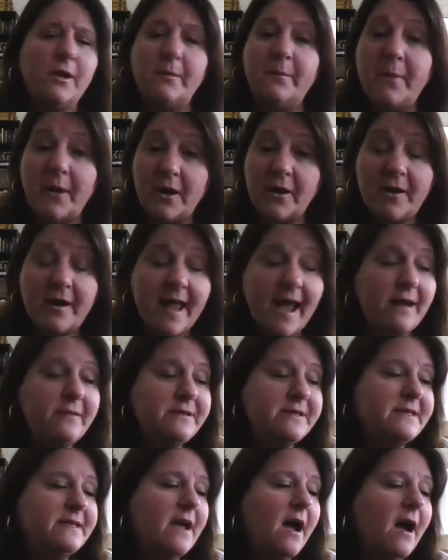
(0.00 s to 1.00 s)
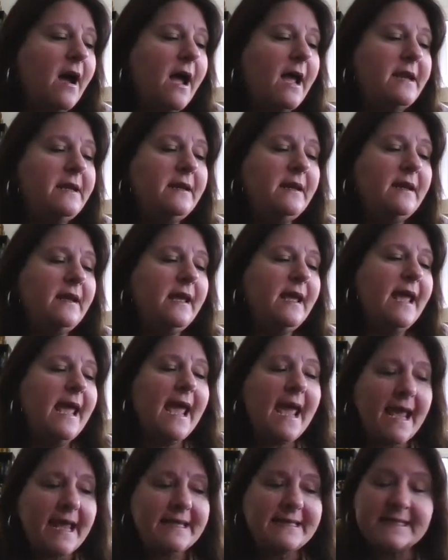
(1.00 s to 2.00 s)
or bird outside.
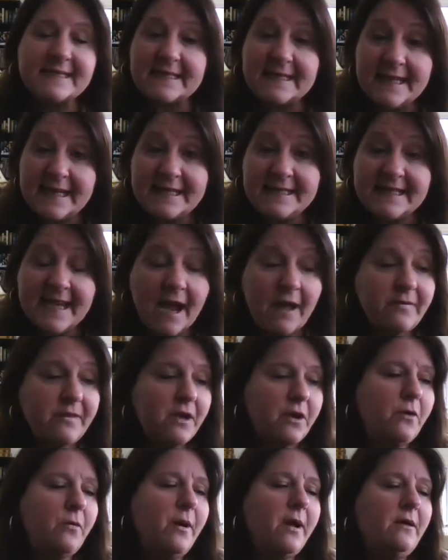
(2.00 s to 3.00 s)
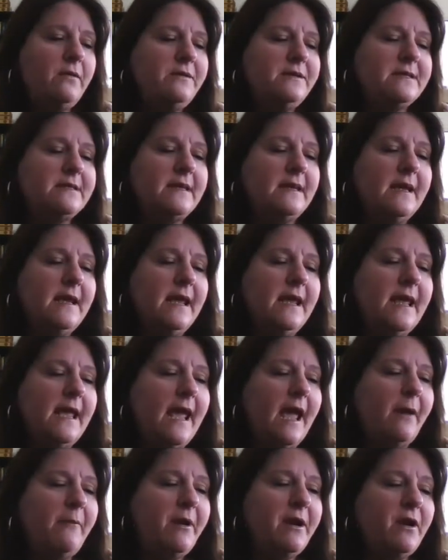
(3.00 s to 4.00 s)
He slid down the quilt
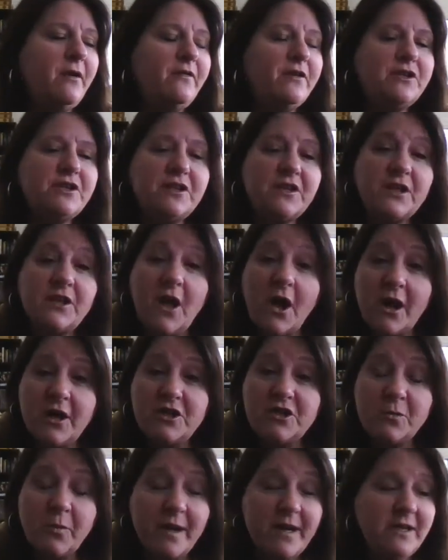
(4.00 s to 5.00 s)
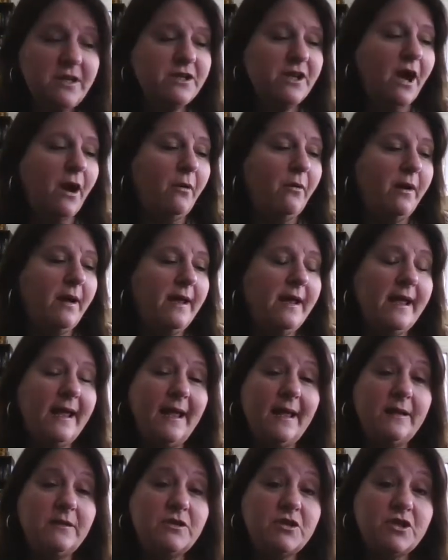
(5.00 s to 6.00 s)
and went over to the large window,
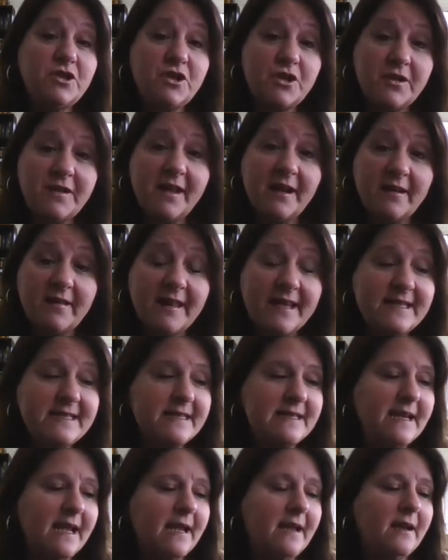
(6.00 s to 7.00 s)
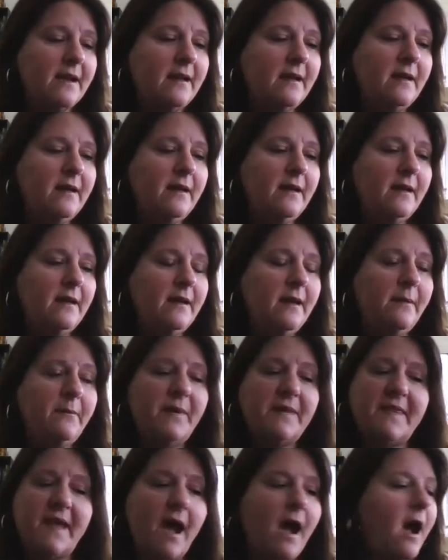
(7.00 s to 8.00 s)
stood there listening.
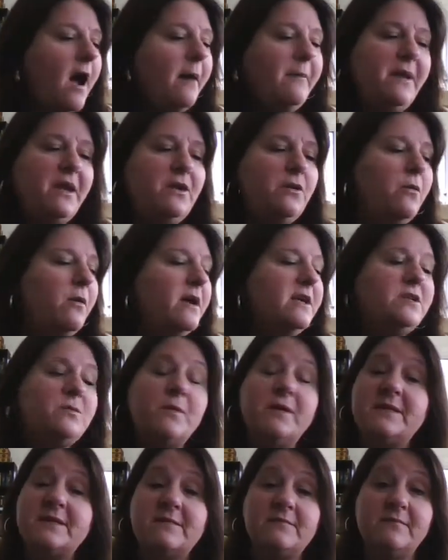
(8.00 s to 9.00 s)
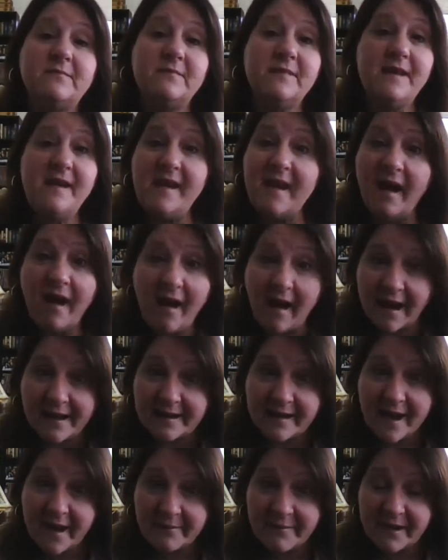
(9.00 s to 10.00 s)
But the humming noise was
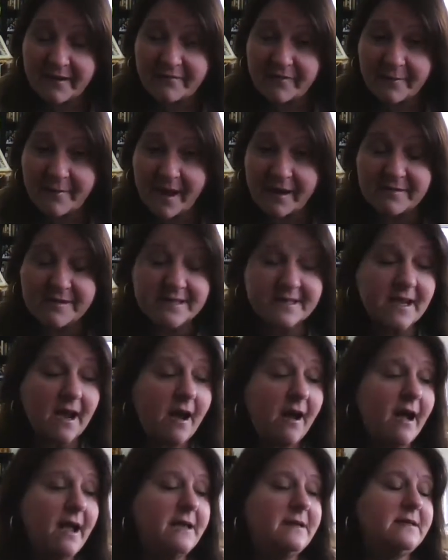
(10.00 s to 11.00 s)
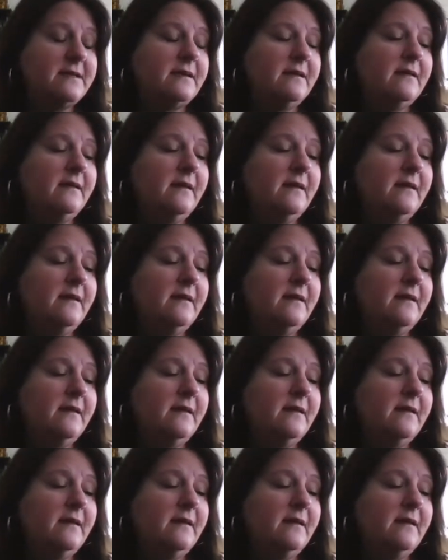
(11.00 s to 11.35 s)
not coming from outside.